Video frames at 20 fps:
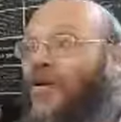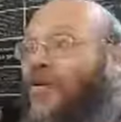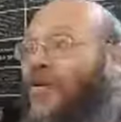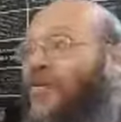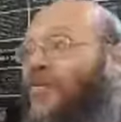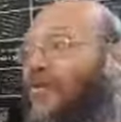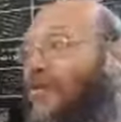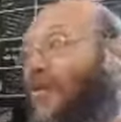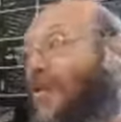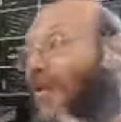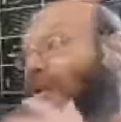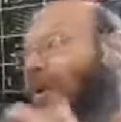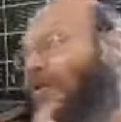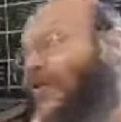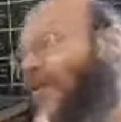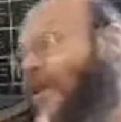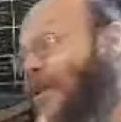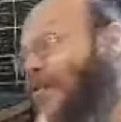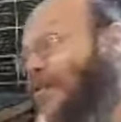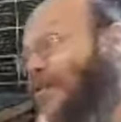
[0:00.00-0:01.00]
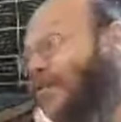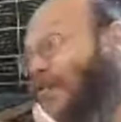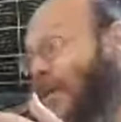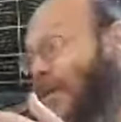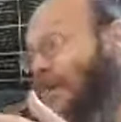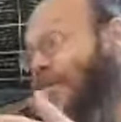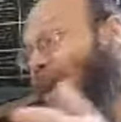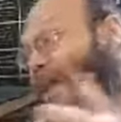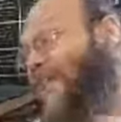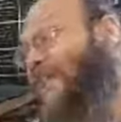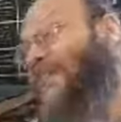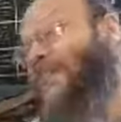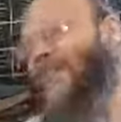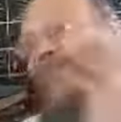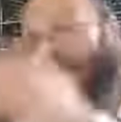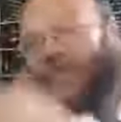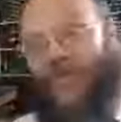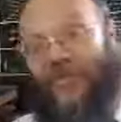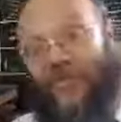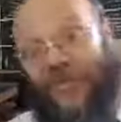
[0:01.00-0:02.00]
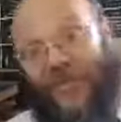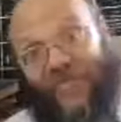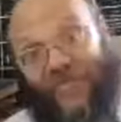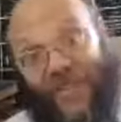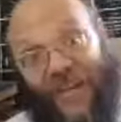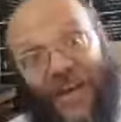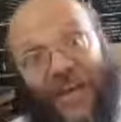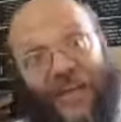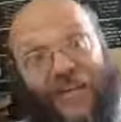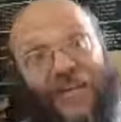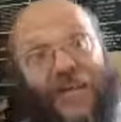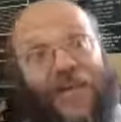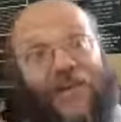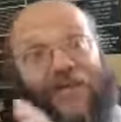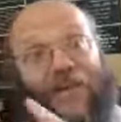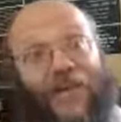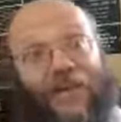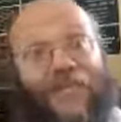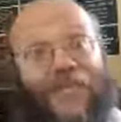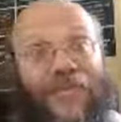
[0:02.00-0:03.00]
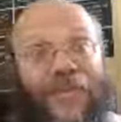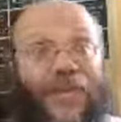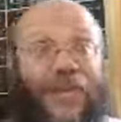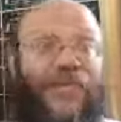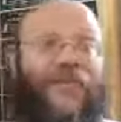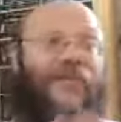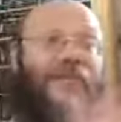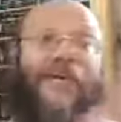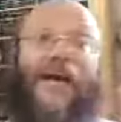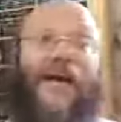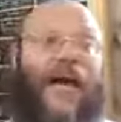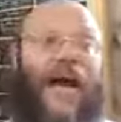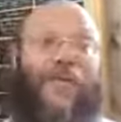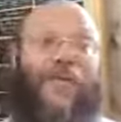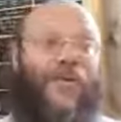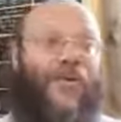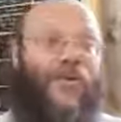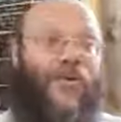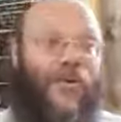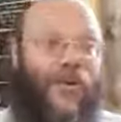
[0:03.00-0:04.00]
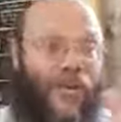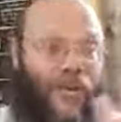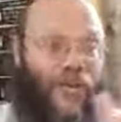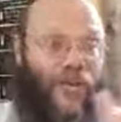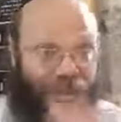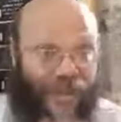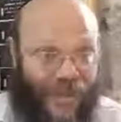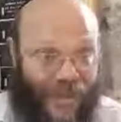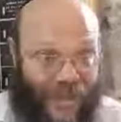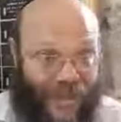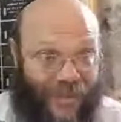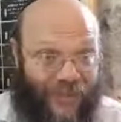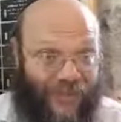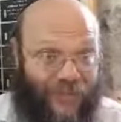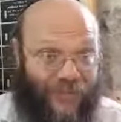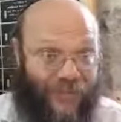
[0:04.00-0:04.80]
So Baruch Hashem, Hashem, after the flood, Hashem said, I'm not going to do it again.